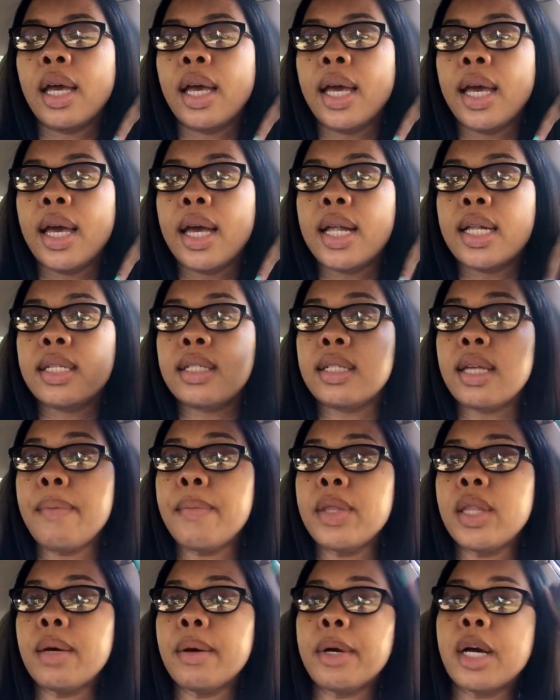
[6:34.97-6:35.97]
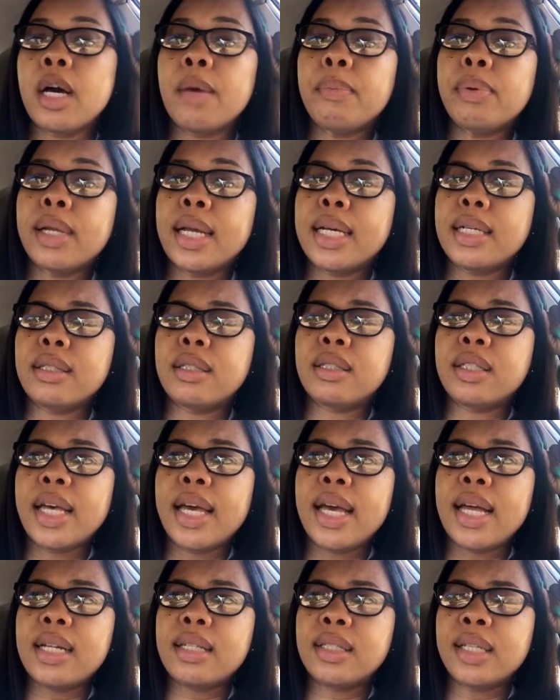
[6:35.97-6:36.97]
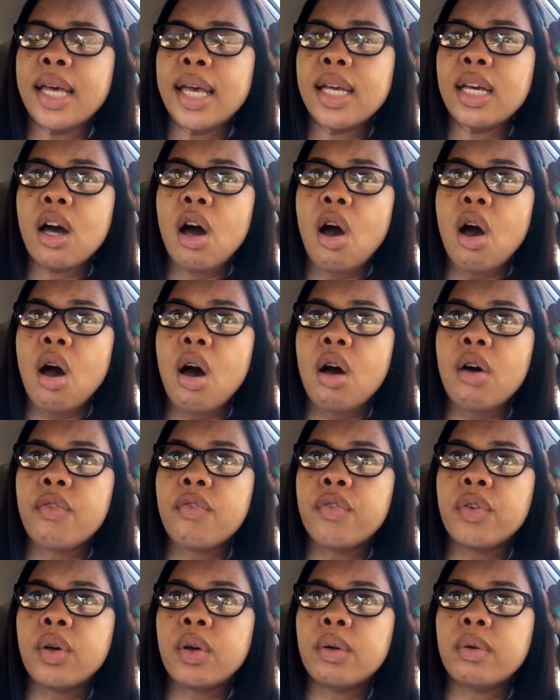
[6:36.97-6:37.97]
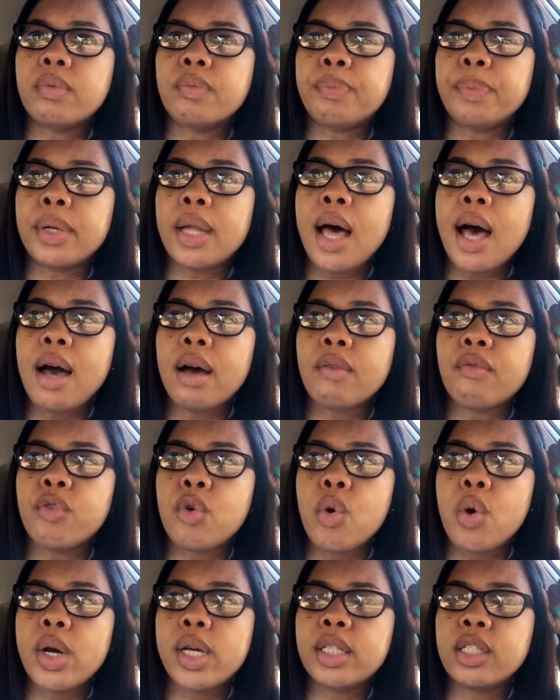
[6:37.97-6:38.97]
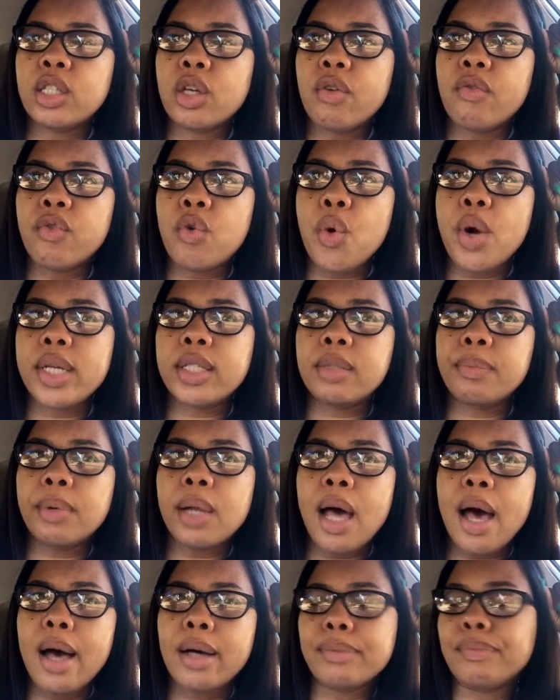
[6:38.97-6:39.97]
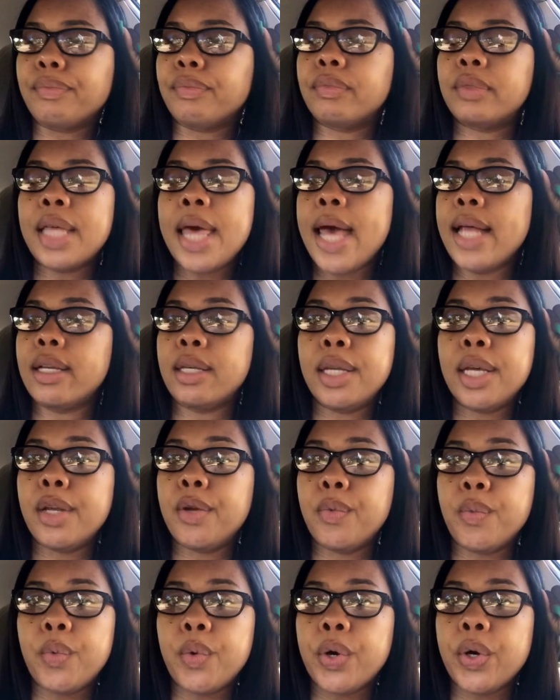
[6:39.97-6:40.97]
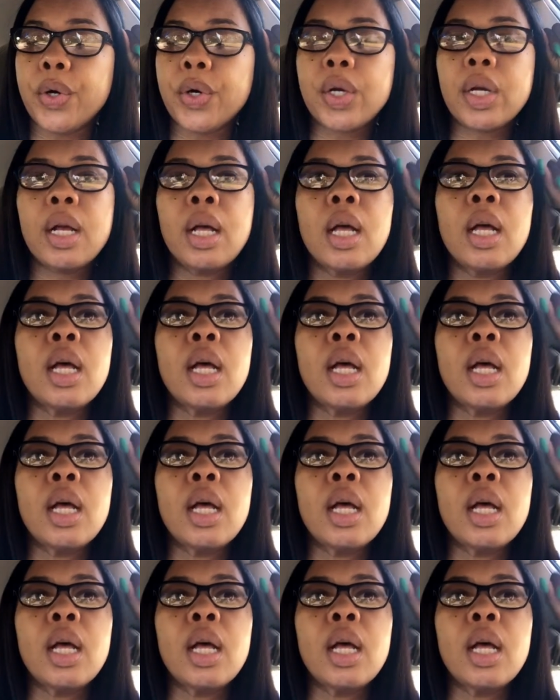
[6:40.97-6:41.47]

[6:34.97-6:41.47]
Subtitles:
and some of the complaints said take off block voice or voice block. That didn't work.